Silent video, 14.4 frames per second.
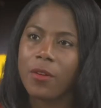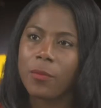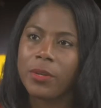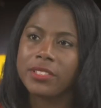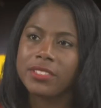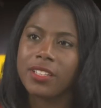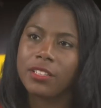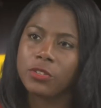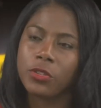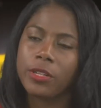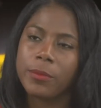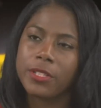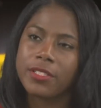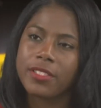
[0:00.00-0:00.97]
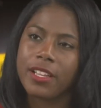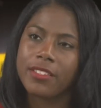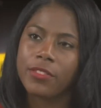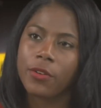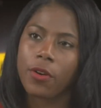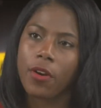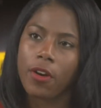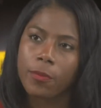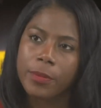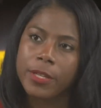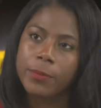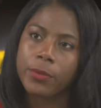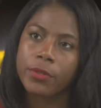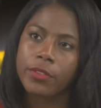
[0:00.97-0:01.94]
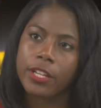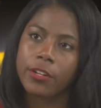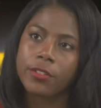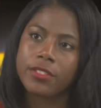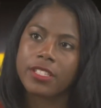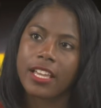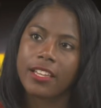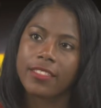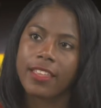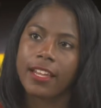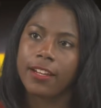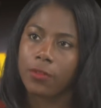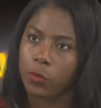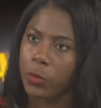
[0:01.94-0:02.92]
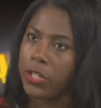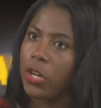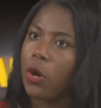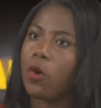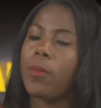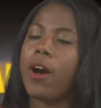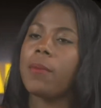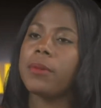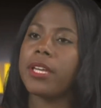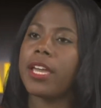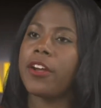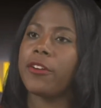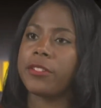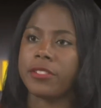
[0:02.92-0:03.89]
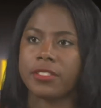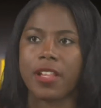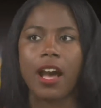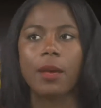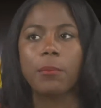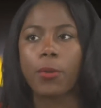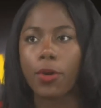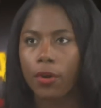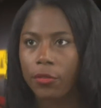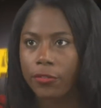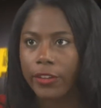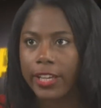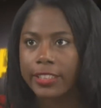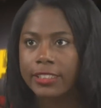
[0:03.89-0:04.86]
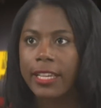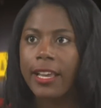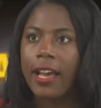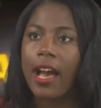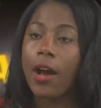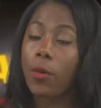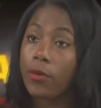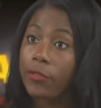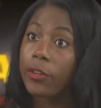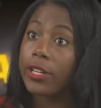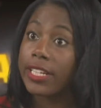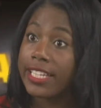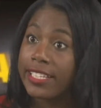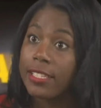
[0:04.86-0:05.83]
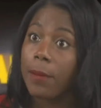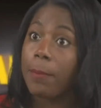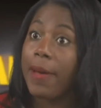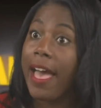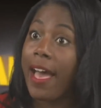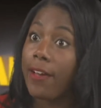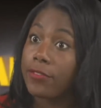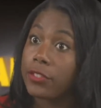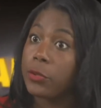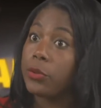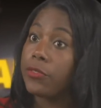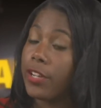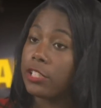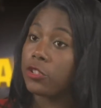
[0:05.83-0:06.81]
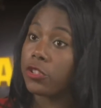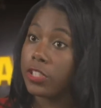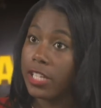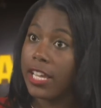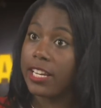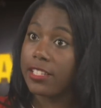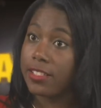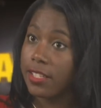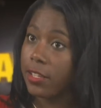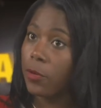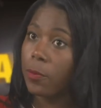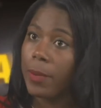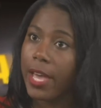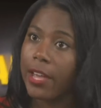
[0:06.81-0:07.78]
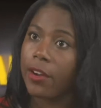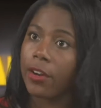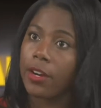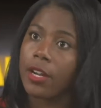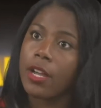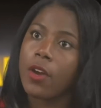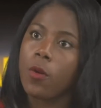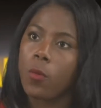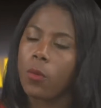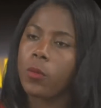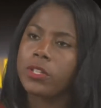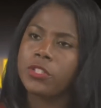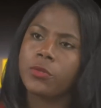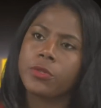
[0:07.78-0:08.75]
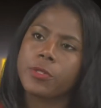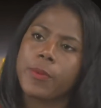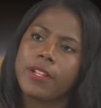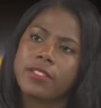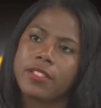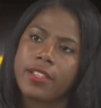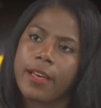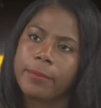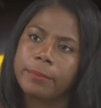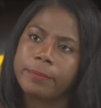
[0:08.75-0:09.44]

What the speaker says: But Dr. Himmelstein, there are people that are saying that we know Obamacare is not perfect. However, it is a path to eventually getting single payer. What's your response to that?